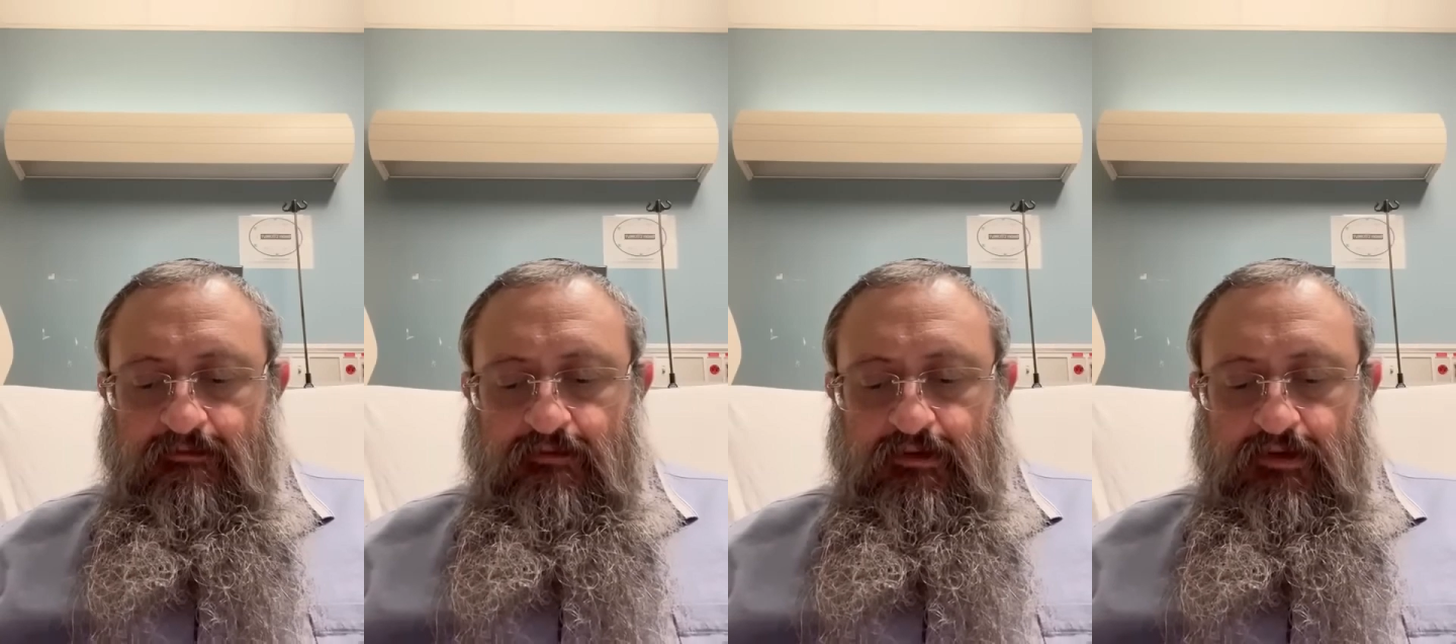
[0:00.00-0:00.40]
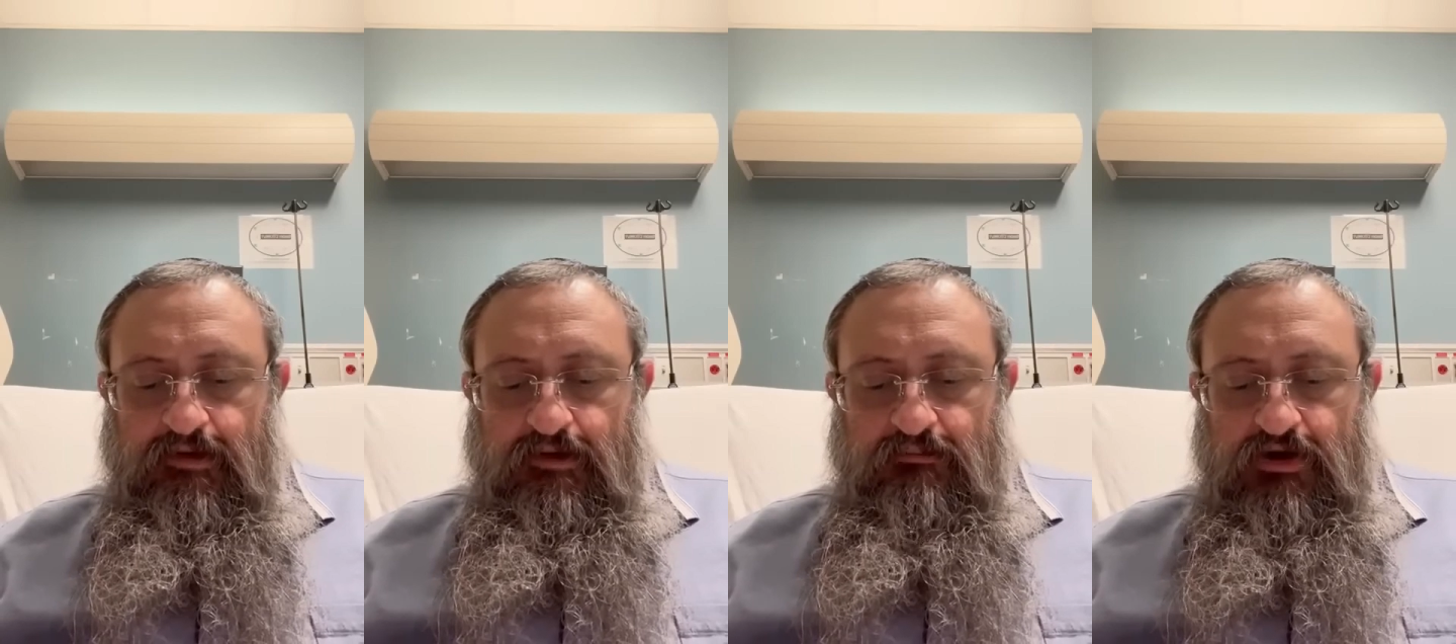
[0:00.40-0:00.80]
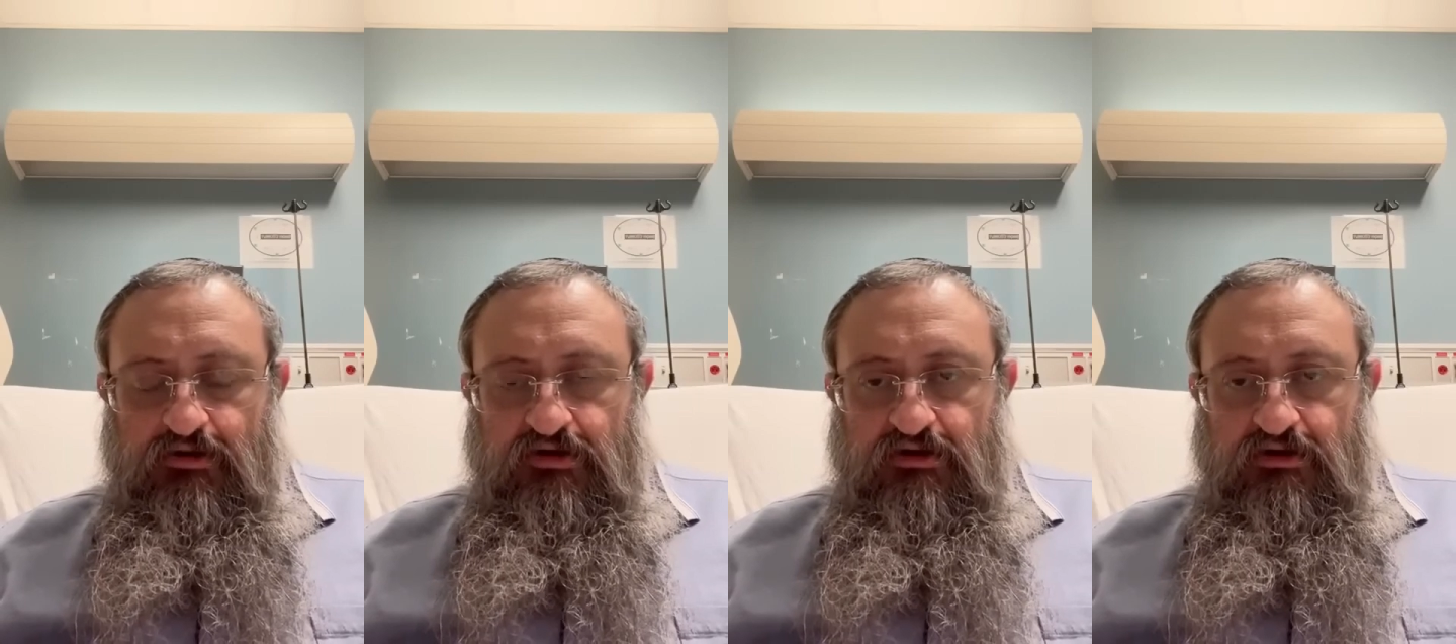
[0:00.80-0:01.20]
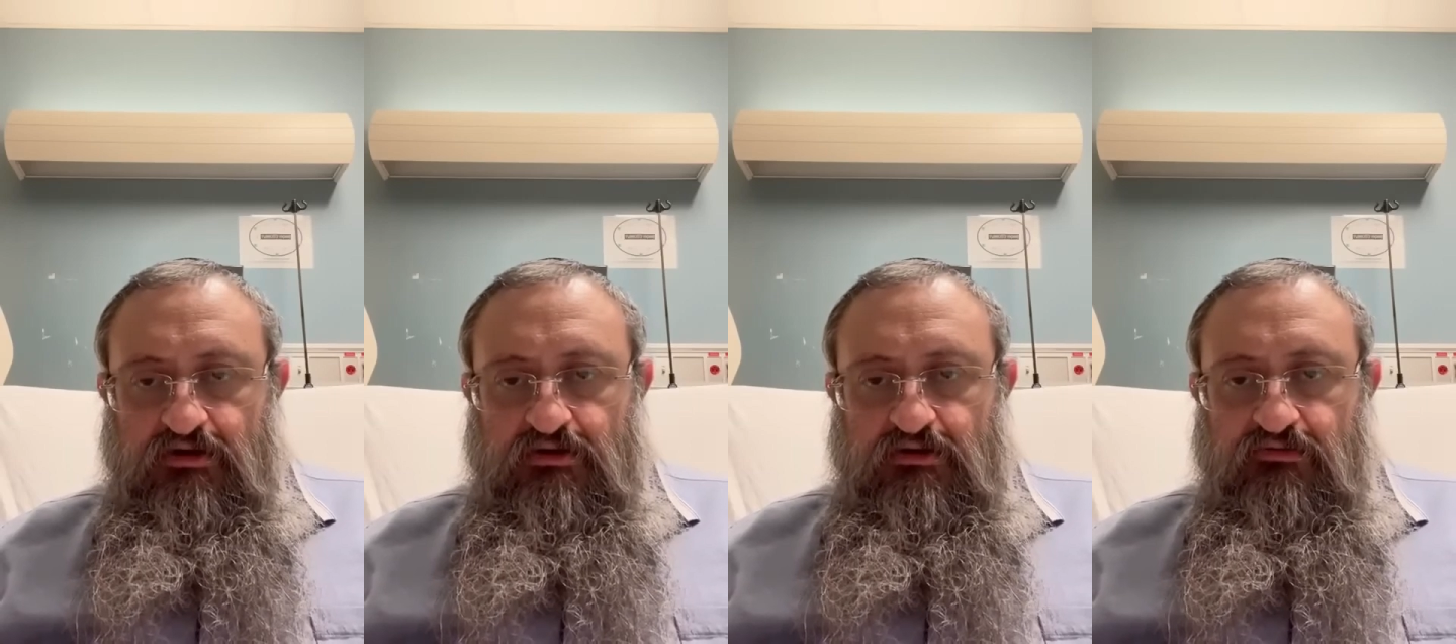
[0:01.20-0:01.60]
uh, America
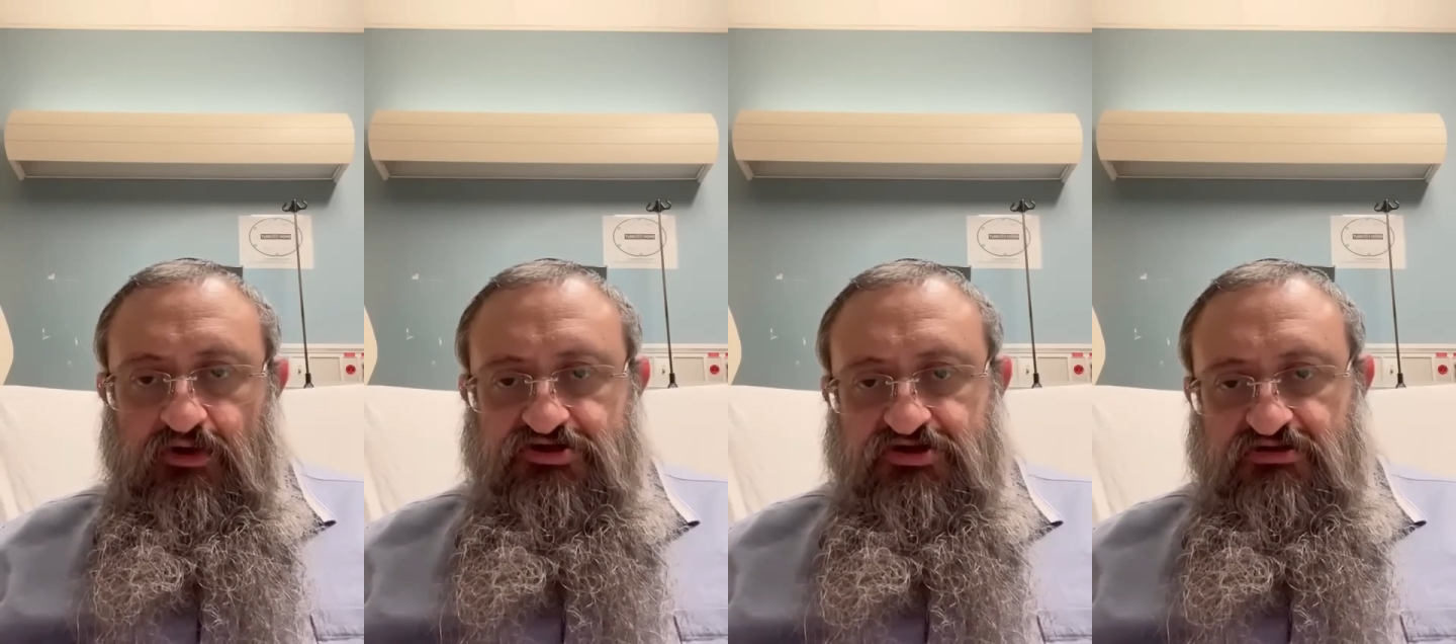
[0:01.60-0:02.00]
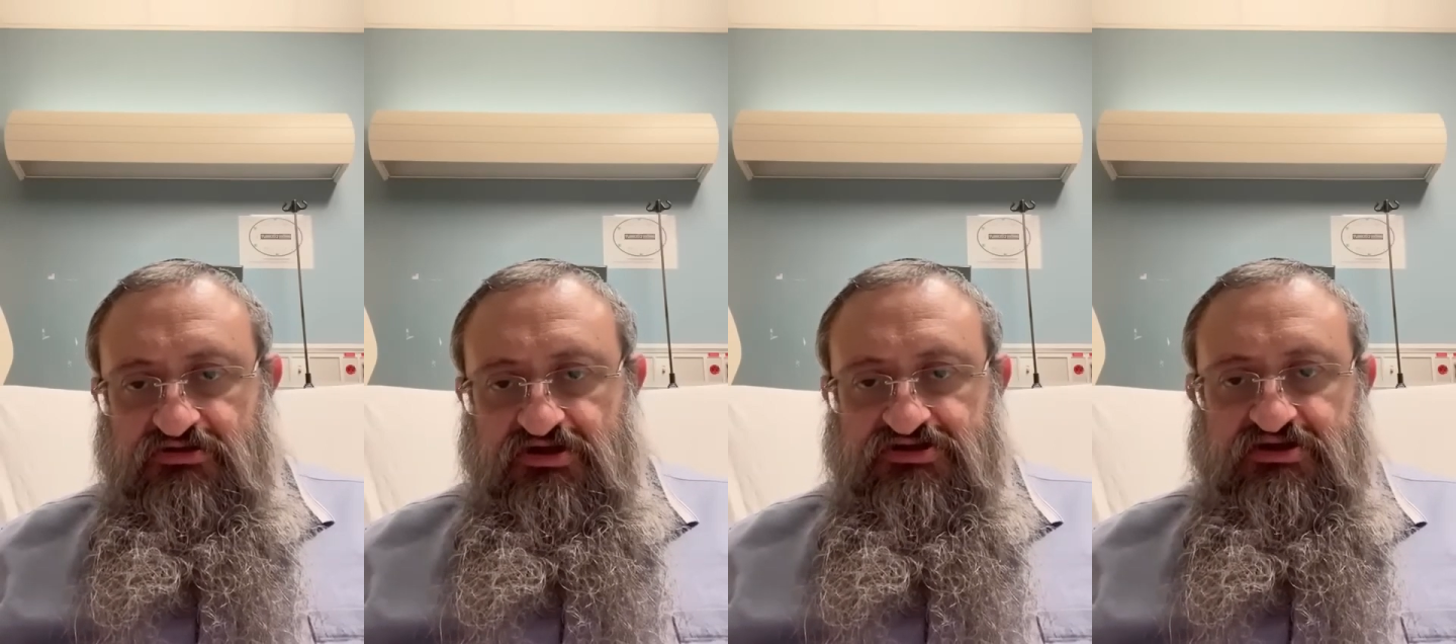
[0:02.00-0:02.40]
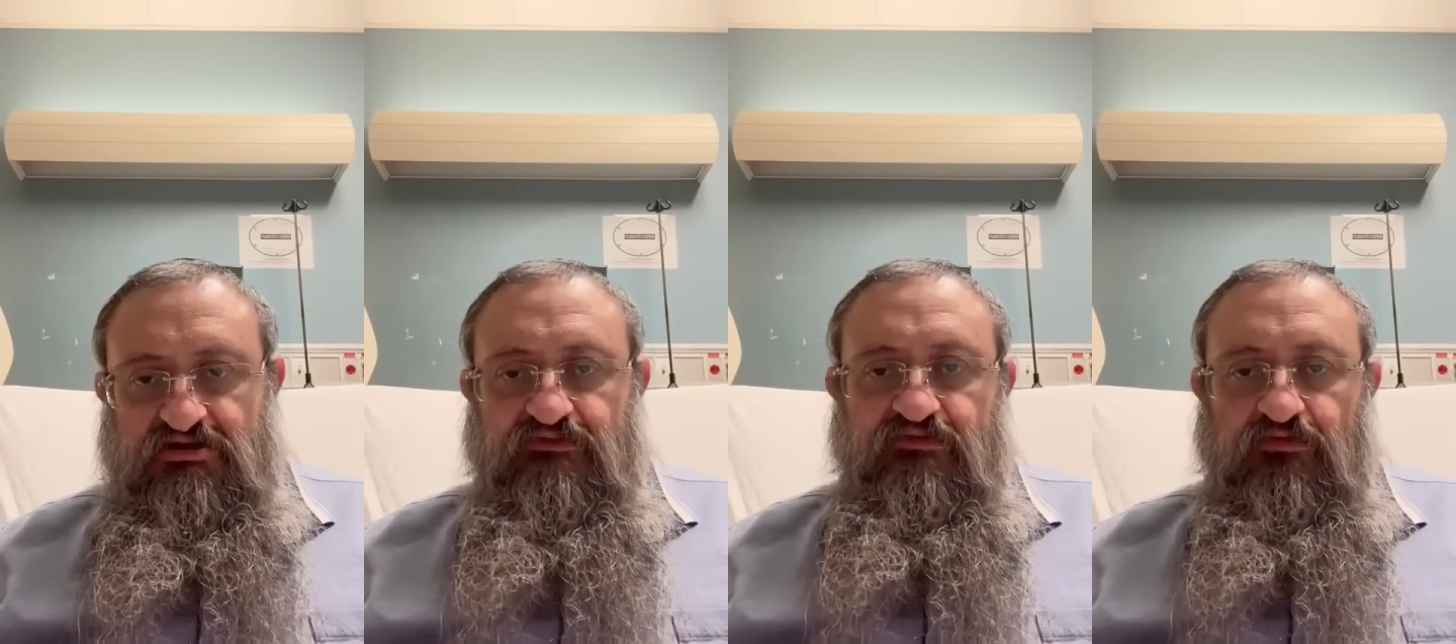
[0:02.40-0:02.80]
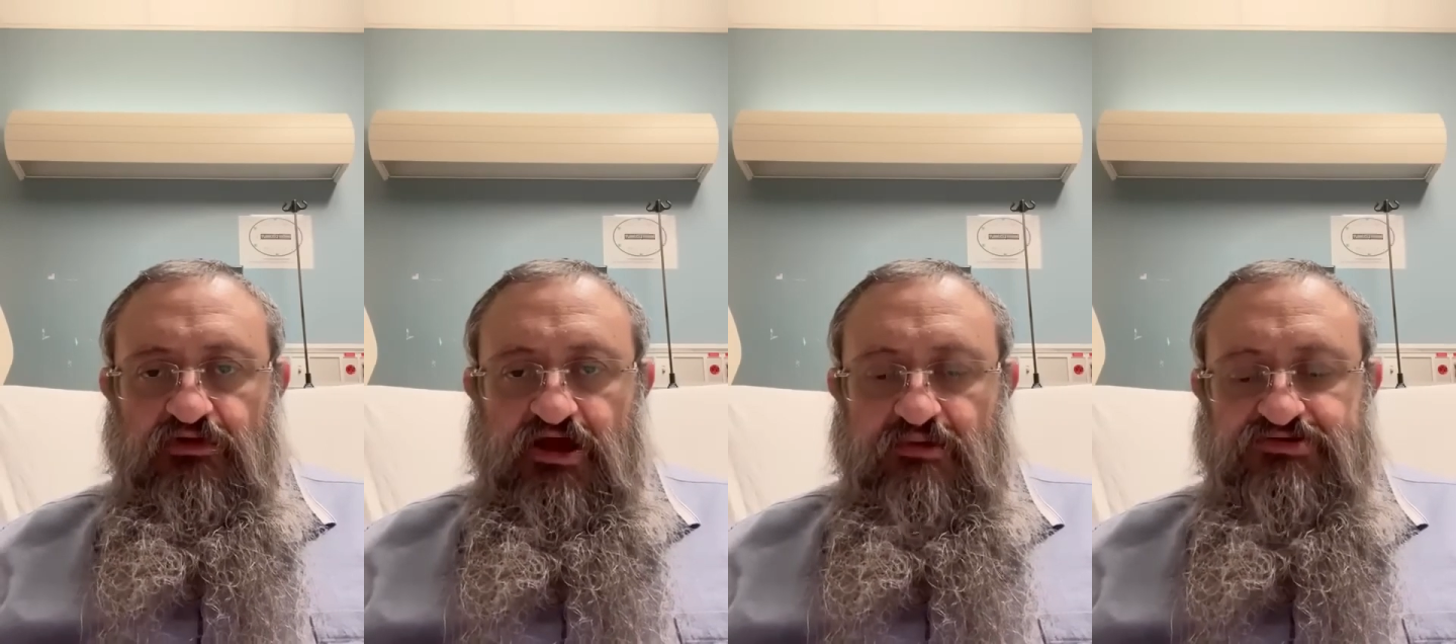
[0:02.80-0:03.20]
and in Russia, in BSL level four
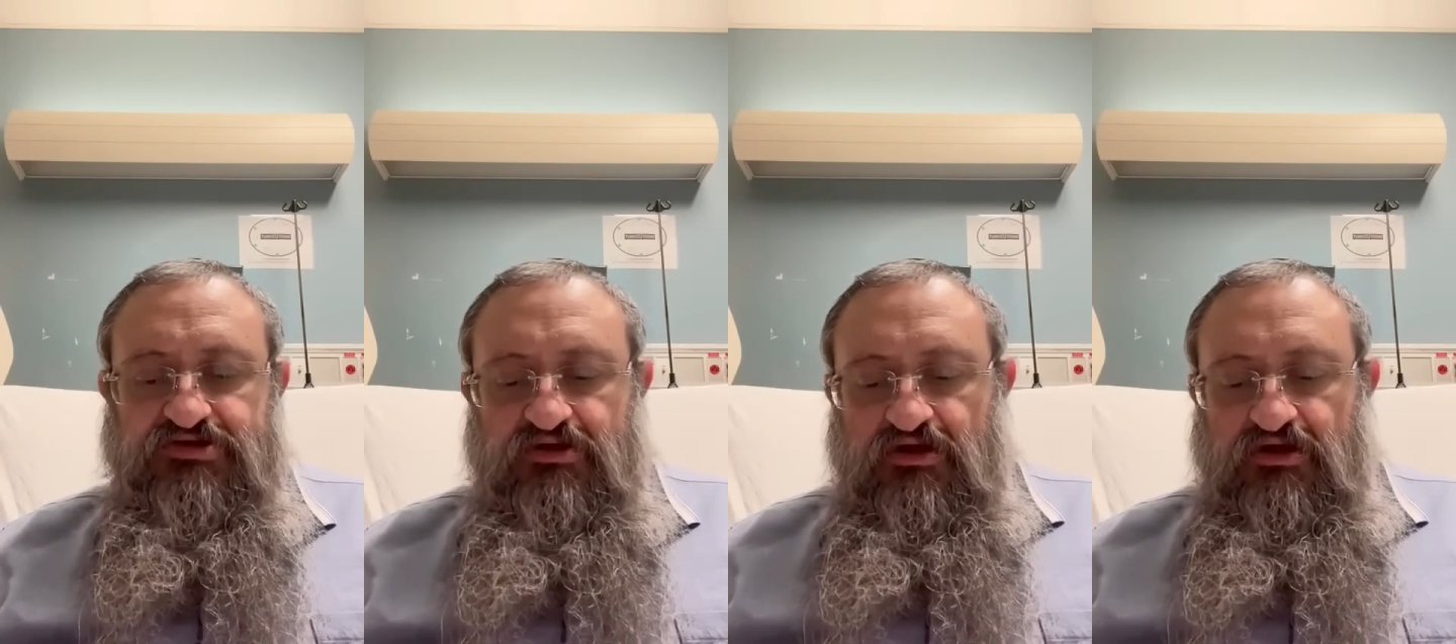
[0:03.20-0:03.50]
labs,